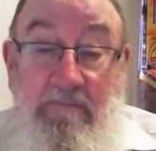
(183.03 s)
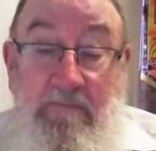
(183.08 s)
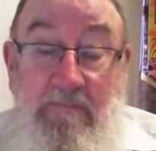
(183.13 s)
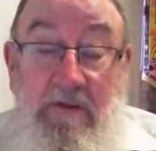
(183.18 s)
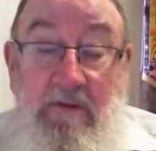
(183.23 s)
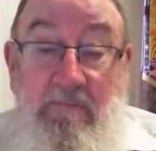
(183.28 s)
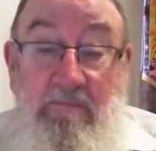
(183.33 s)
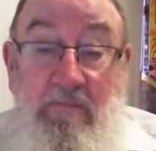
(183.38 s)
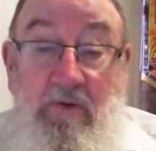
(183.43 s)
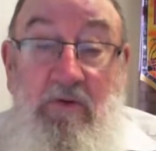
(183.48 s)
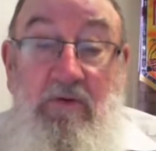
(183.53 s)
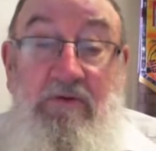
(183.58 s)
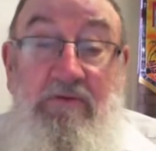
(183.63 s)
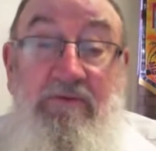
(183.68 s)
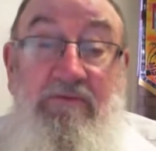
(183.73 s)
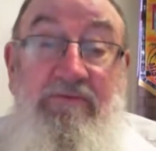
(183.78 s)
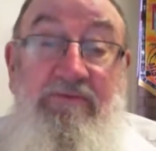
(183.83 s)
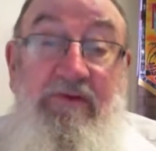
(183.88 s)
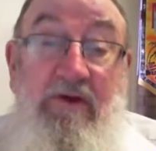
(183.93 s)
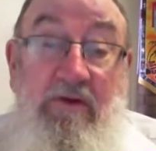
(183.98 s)
Paul
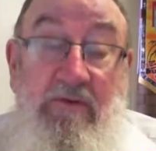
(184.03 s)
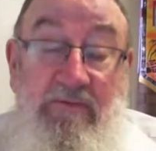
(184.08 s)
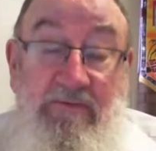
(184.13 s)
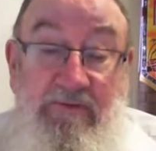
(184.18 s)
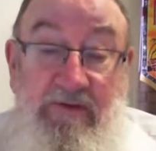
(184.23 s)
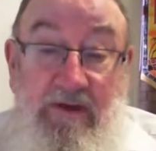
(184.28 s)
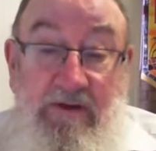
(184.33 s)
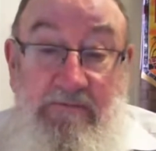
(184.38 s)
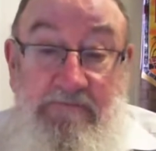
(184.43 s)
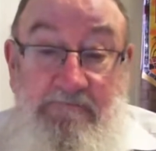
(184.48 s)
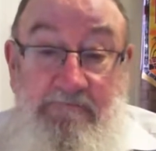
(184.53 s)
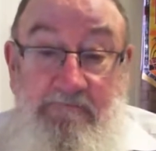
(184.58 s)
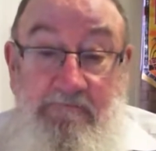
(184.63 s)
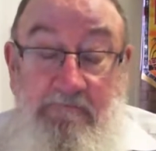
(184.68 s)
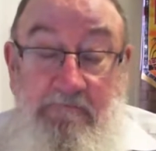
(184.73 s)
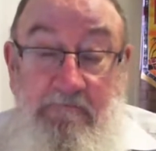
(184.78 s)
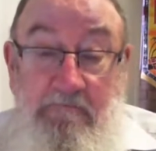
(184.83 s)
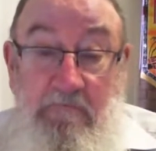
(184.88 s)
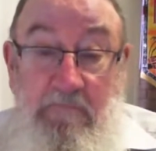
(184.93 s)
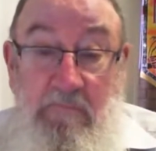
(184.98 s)
so-and-so,
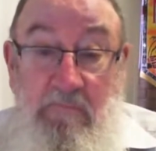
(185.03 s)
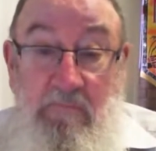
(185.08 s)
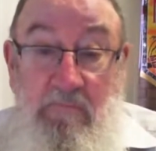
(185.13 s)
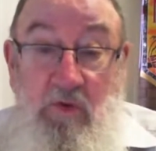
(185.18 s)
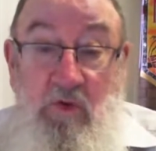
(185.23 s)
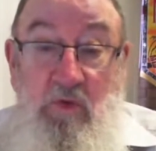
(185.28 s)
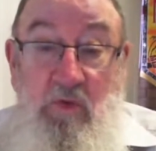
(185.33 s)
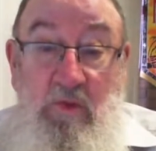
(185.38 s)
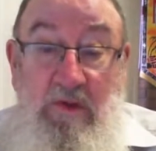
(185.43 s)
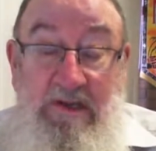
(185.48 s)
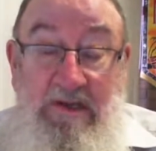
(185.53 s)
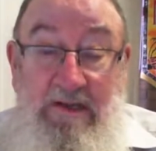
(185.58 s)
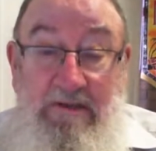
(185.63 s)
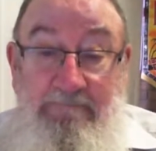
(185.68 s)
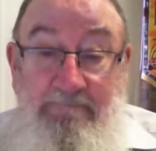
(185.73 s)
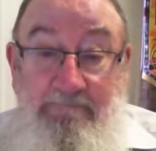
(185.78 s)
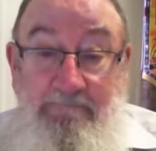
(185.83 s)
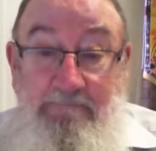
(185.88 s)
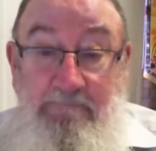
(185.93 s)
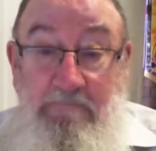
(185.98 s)
Paul Wetter."
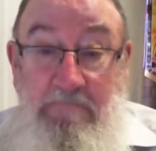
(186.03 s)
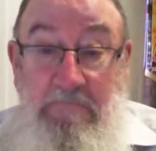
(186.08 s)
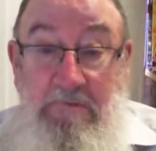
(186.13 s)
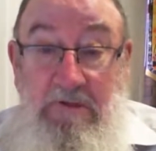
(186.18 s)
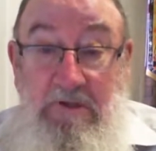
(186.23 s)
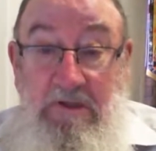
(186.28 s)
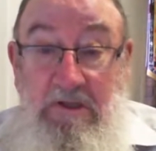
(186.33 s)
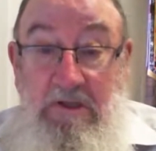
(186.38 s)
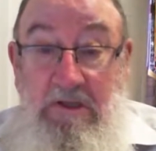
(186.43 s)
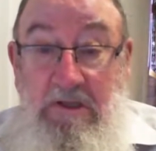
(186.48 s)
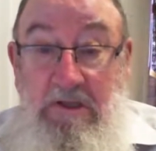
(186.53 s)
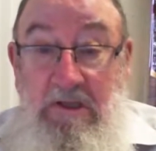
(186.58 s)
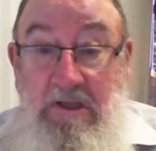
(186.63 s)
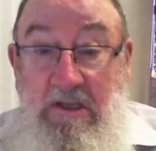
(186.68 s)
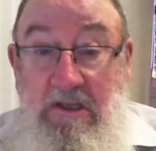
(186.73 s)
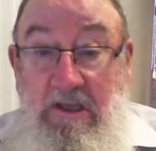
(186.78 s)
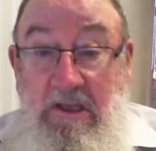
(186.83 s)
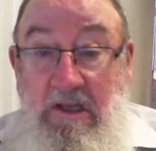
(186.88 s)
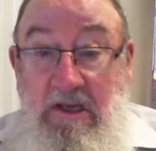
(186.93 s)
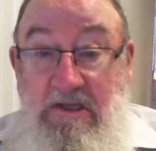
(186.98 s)

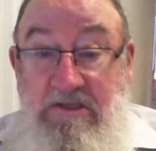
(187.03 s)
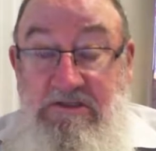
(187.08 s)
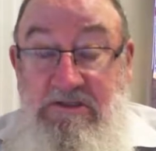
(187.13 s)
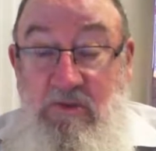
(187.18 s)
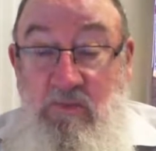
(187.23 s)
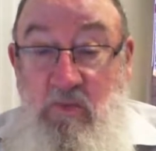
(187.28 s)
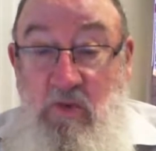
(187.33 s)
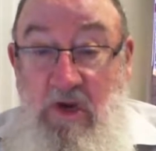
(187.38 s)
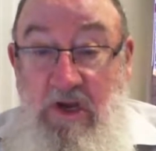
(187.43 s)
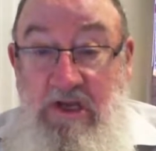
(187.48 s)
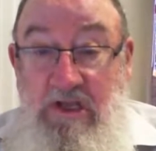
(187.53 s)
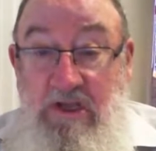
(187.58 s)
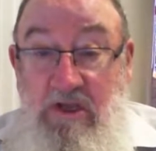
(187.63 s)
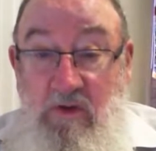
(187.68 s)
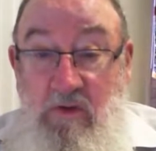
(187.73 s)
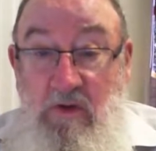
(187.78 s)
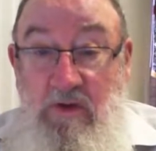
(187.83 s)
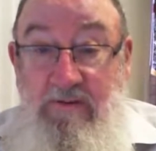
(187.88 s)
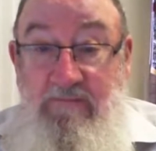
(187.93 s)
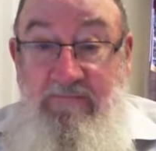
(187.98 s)
And I said, "Why do you
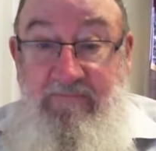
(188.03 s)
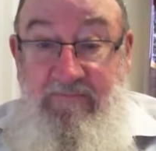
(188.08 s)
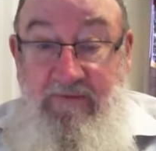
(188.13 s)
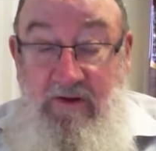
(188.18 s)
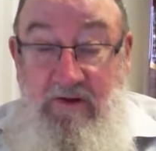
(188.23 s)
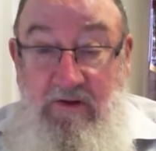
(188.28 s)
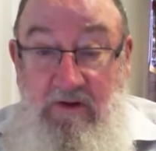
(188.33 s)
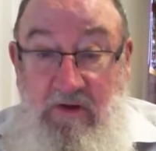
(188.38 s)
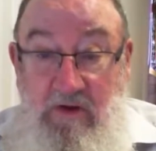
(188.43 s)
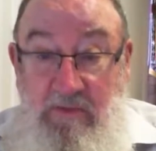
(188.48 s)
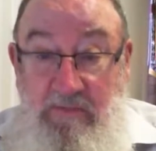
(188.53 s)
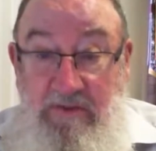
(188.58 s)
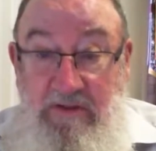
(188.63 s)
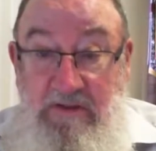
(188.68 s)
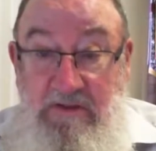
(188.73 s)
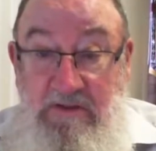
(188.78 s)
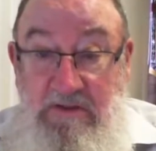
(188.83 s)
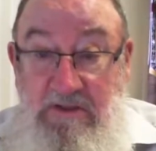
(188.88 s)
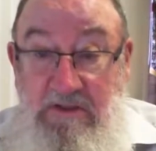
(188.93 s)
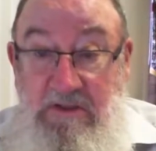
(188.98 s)
call him Photocopy?"
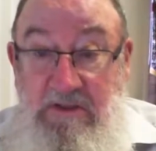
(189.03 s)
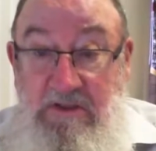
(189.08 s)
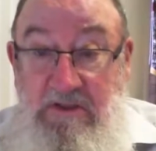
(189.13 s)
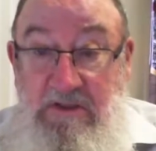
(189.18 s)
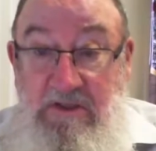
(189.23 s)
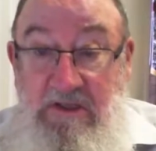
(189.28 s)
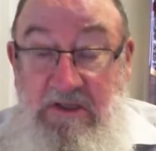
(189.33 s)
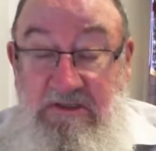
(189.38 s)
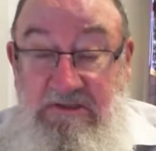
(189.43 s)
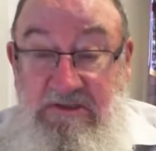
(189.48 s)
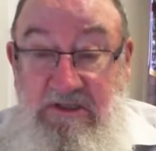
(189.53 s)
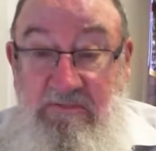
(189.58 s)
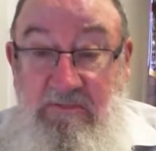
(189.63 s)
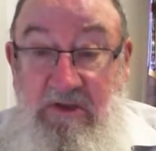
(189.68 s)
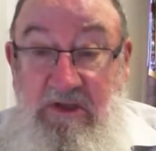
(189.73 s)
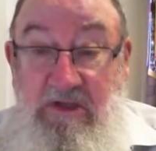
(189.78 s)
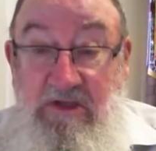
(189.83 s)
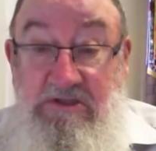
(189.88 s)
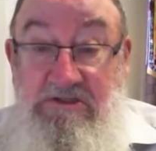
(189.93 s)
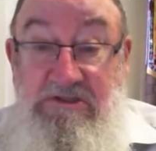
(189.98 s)
I said,
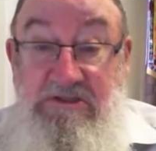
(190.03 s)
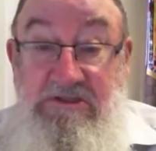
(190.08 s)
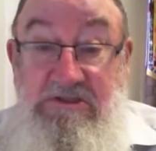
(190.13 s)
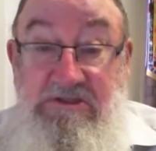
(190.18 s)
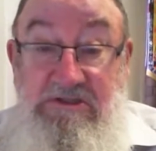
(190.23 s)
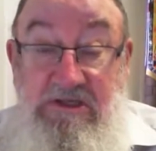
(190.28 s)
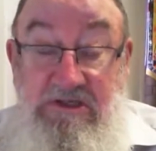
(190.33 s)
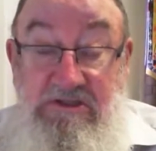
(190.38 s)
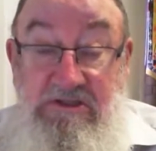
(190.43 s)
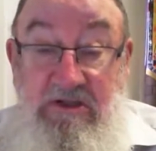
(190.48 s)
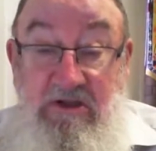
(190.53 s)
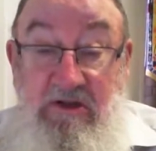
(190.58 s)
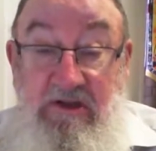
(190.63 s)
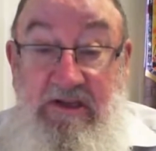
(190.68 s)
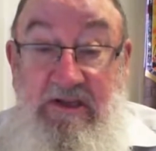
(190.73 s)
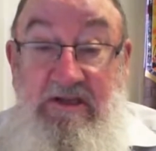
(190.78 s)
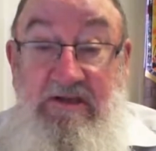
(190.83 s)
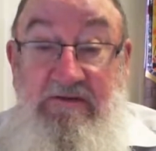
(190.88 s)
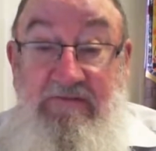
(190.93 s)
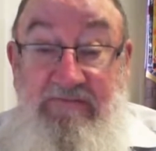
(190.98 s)
"Because he's just like
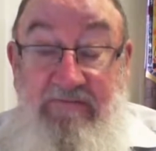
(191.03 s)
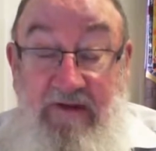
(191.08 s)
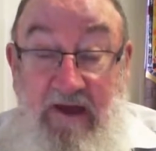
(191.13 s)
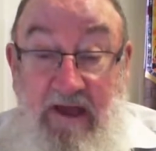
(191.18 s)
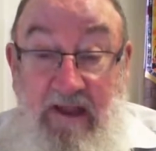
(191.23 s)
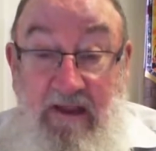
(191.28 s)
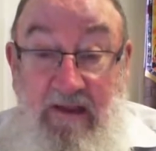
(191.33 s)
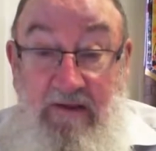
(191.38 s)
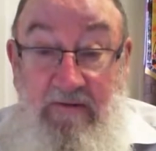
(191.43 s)
his father."